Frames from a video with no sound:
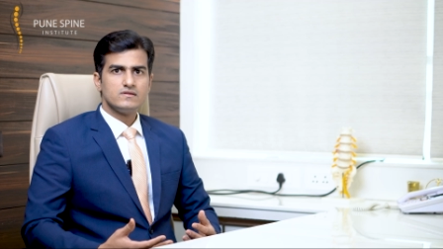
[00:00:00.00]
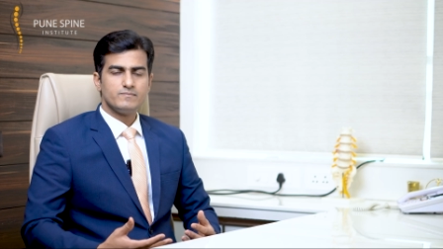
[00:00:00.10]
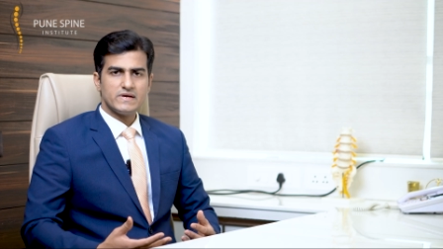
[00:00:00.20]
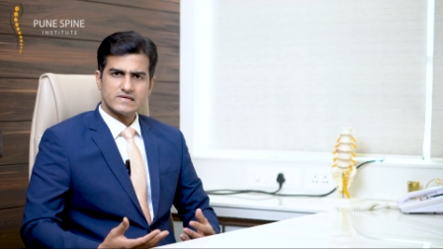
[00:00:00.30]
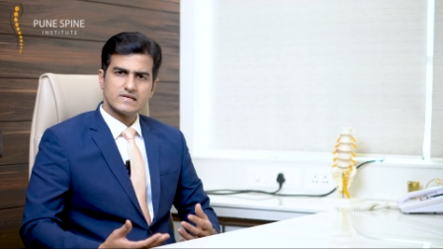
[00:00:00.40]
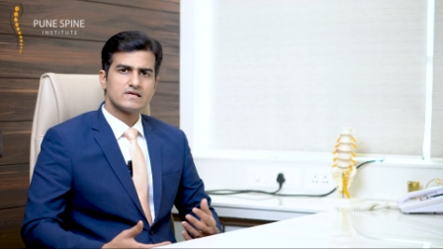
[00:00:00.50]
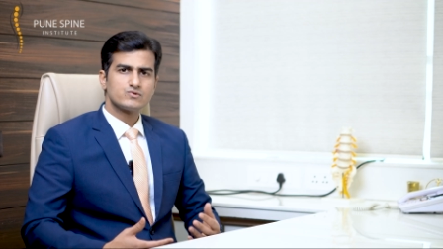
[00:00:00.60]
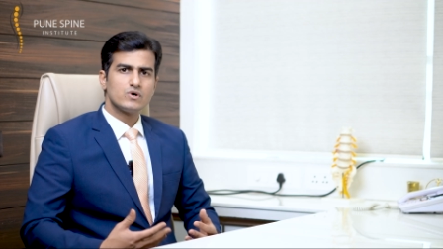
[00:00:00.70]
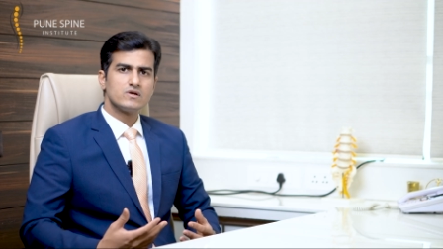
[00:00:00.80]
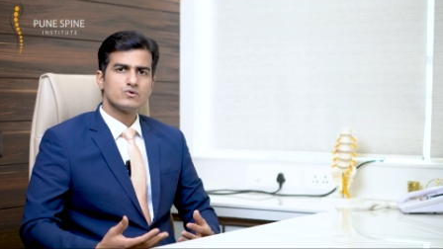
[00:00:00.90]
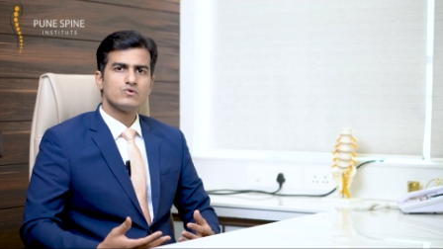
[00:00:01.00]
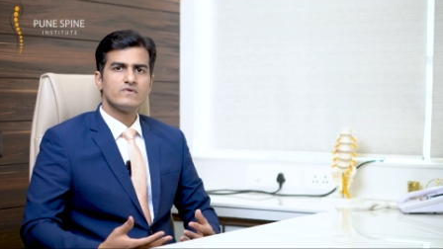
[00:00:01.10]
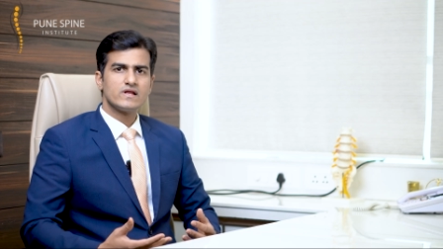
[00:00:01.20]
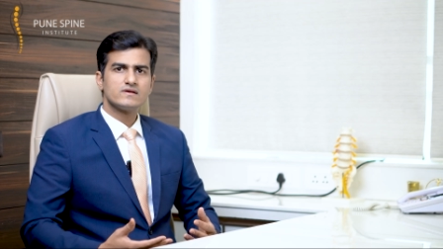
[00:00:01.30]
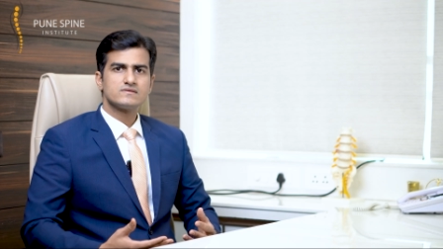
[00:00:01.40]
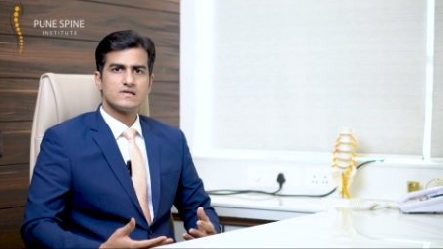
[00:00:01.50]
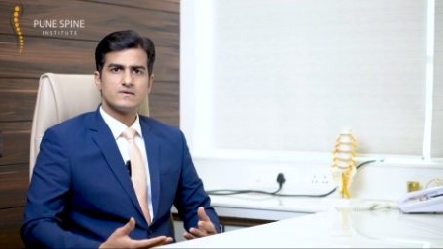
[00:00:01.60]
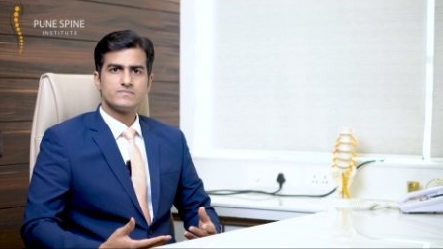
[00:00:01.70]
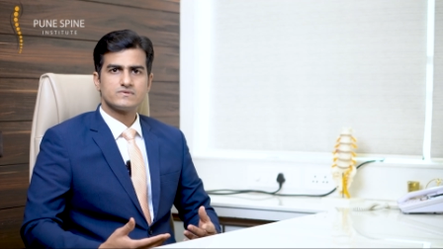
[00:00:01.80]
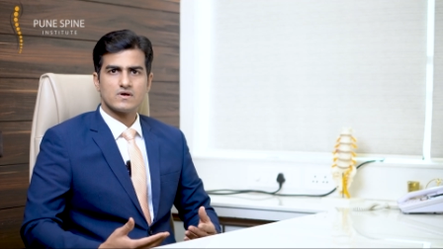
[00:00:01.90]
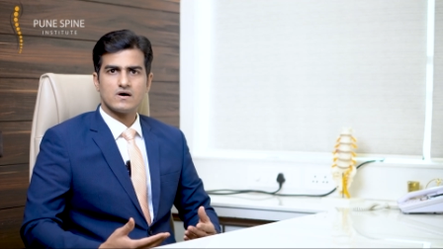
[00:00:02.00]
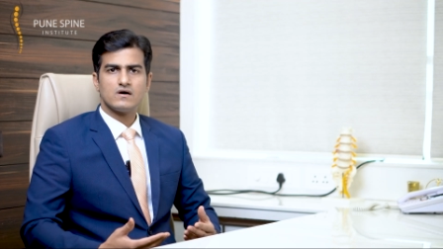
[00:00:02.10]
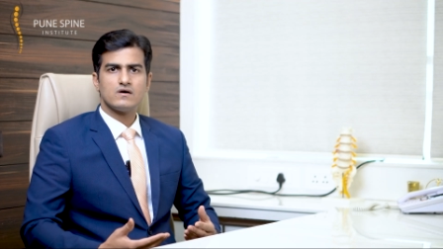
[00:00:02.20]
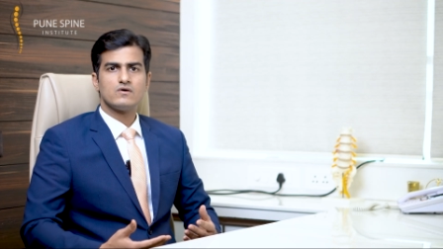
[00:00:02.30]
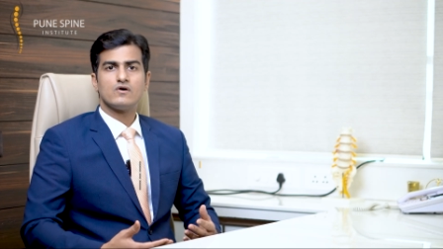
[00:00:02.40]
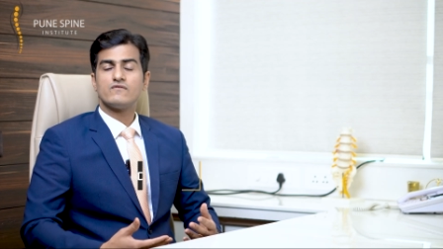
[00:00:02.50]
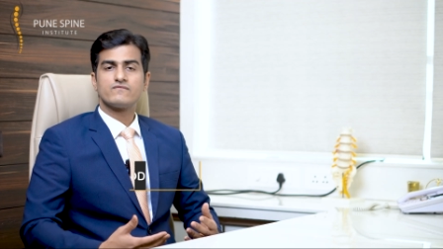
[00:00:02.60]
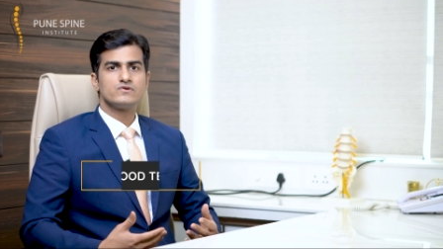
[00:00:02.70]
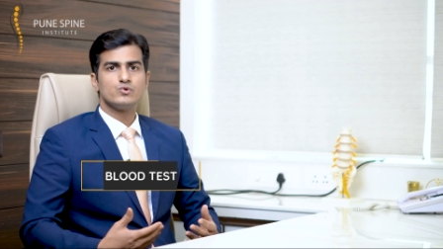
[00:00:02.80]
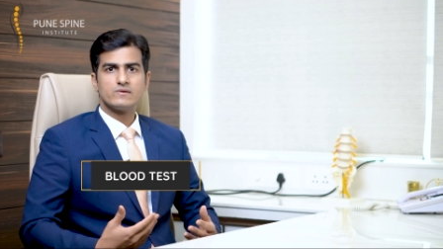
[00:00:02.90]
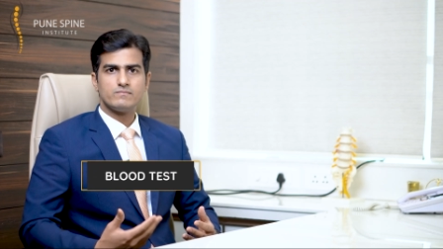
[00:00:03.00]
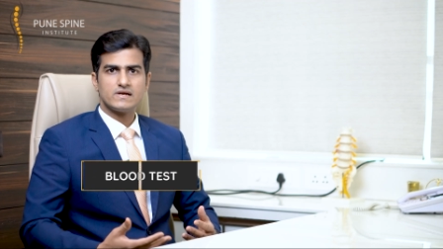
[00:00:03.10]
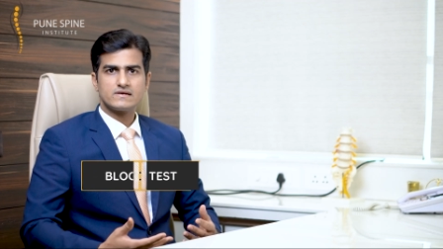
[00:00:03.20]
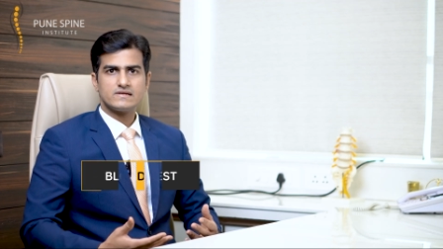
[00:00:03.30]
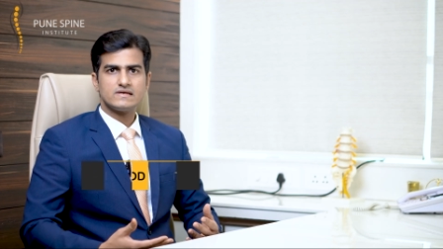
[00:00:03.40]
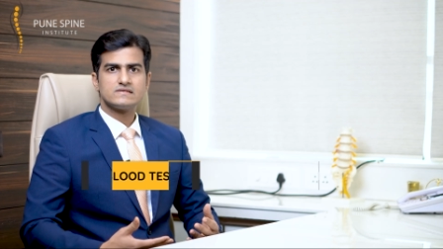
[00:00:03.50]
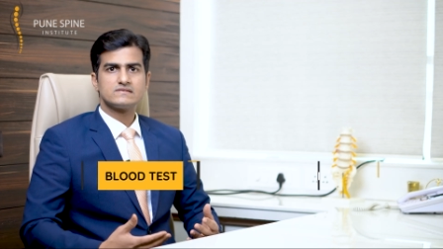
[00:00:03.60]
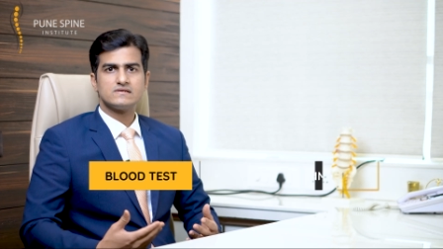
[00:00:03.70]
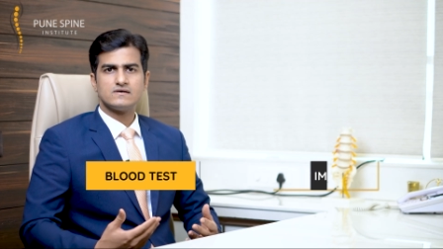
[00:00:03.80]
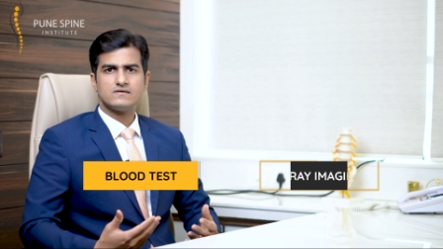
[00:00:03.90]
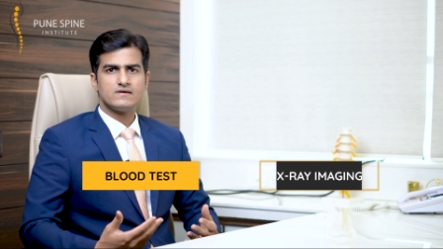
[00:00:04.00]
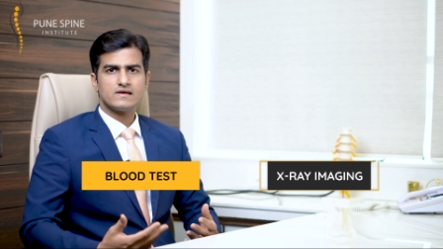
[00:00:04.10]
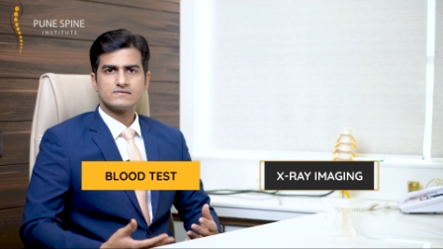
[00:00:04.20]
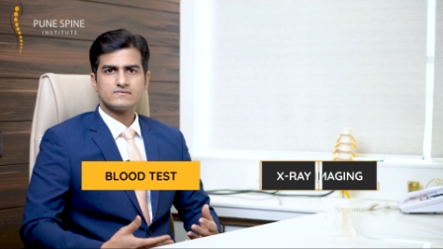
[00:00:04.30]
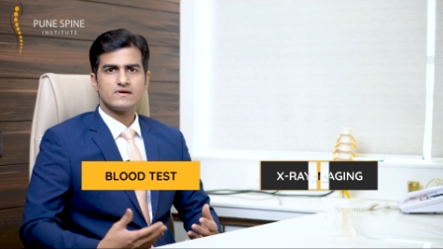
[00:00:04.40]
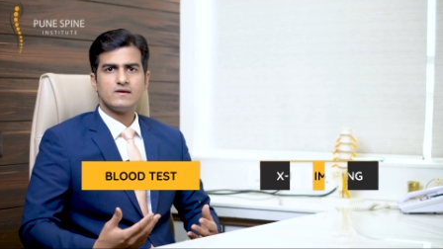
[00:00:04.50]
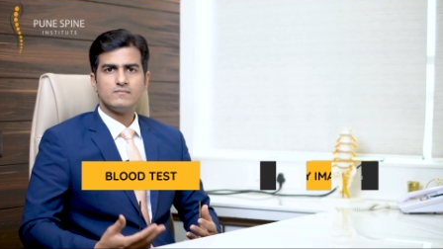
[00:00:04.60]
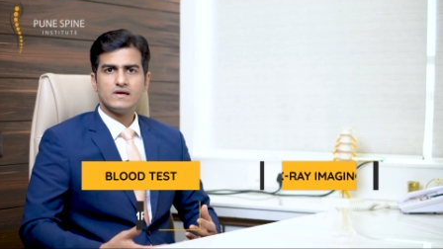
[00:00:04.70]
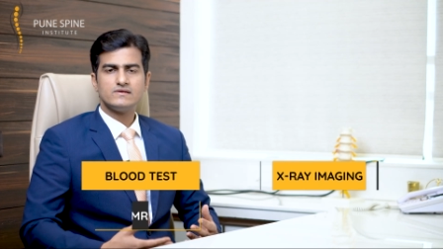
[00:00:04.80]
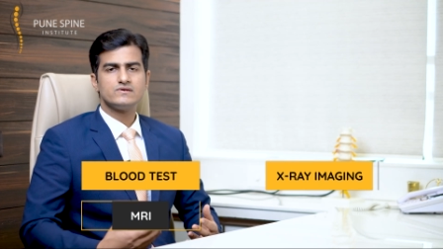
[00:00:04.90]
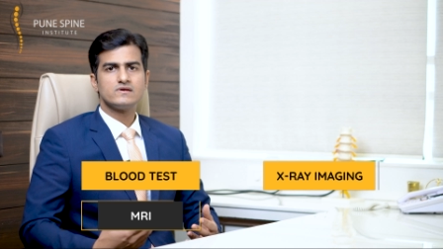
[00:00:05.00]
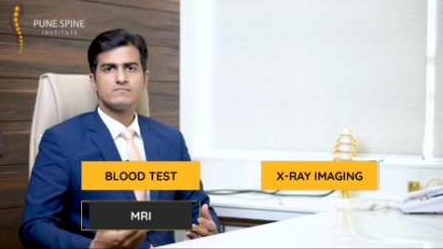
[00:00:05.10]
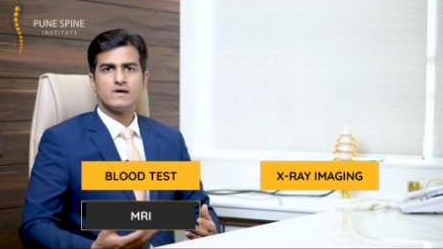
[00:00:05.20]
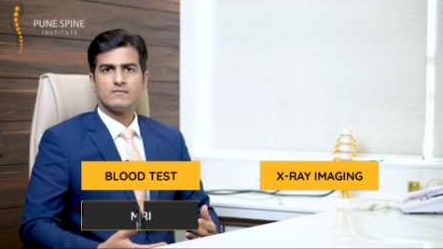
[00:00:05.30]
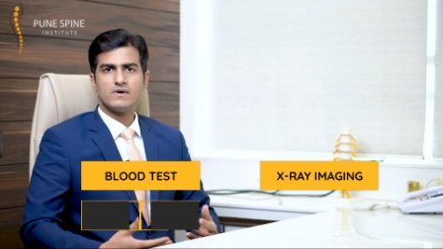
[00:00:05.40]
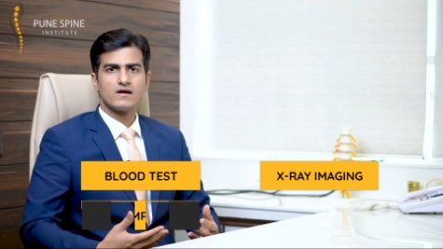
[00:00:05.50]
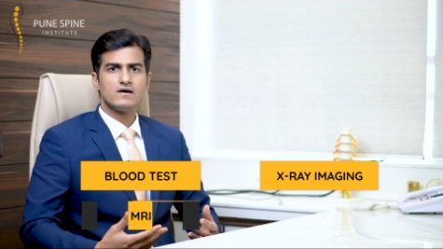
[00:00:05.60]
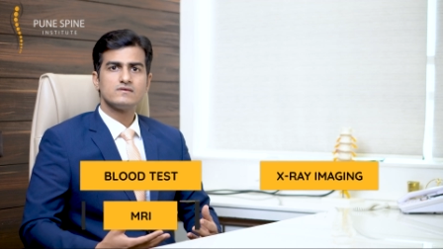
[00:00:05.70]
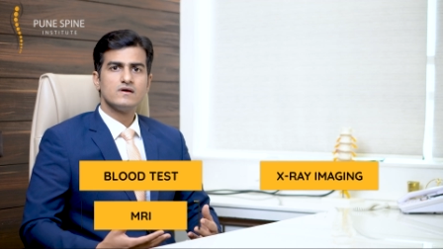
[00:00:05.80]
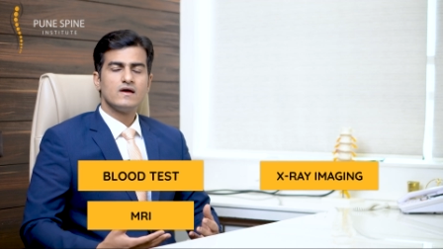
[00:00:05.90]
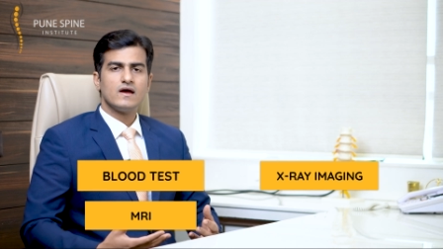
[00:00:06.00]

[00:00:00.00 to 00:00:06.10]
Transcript: the patient has to undergo various steps uh, of doing blood test, uh, x-ray imaging, MRI,